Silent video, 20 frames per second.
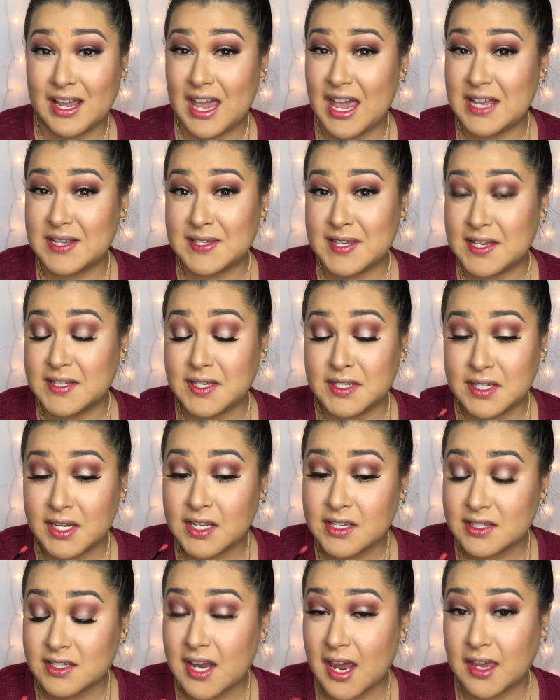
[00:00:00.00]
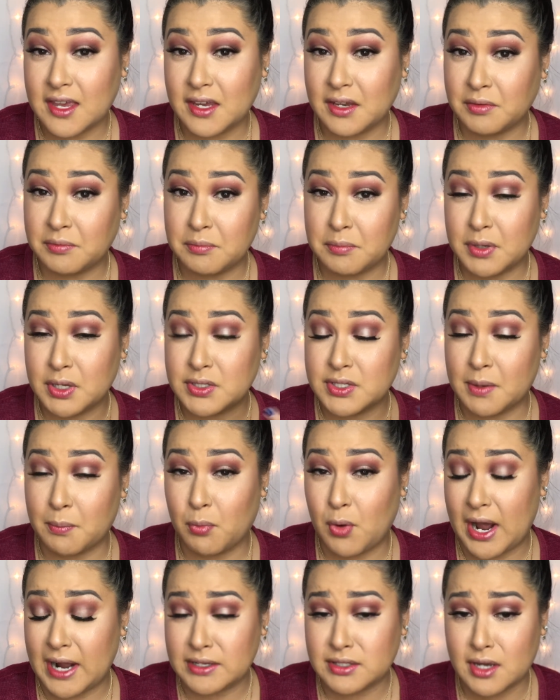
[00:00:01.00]
it says it is taking built up
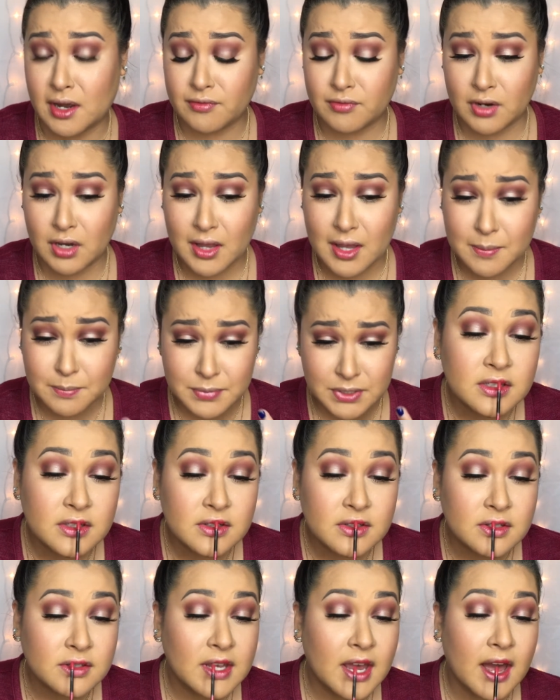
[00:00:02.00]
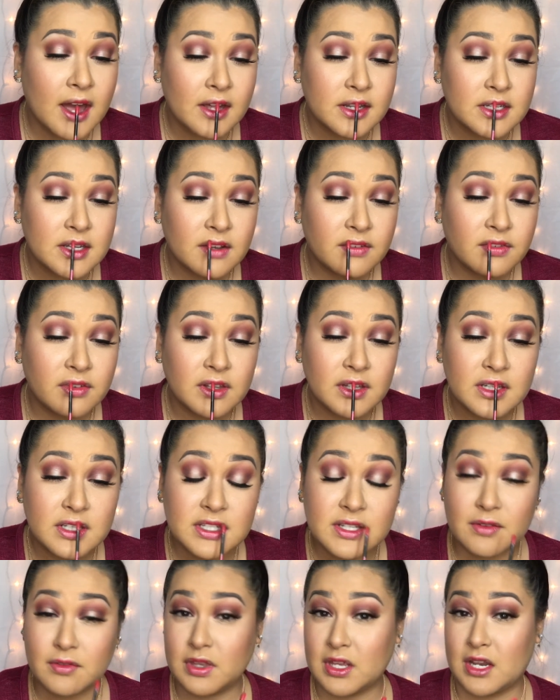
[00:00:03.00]
wax off your lips. So yeah, definitely
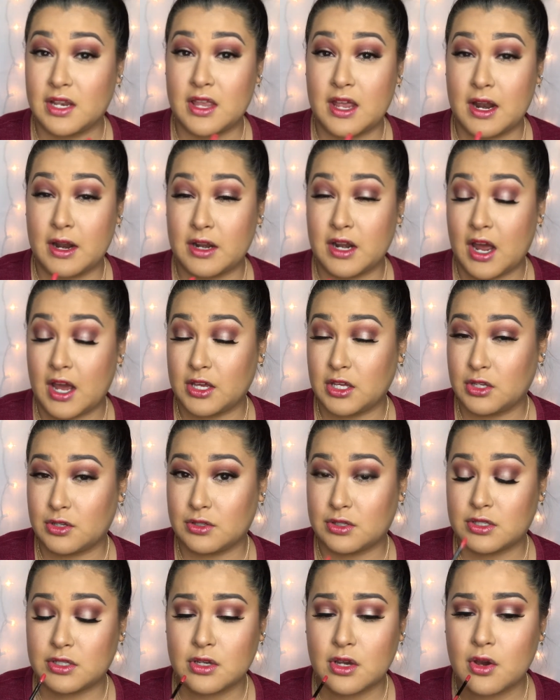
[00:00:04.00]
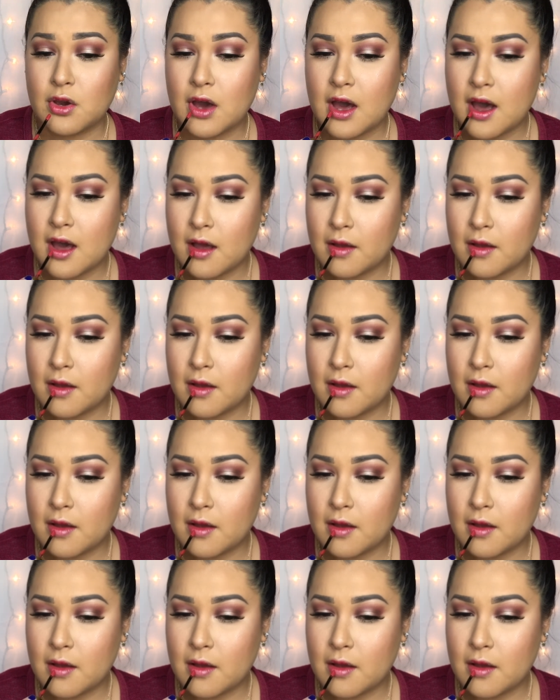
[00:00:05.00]
something that I'm not used to.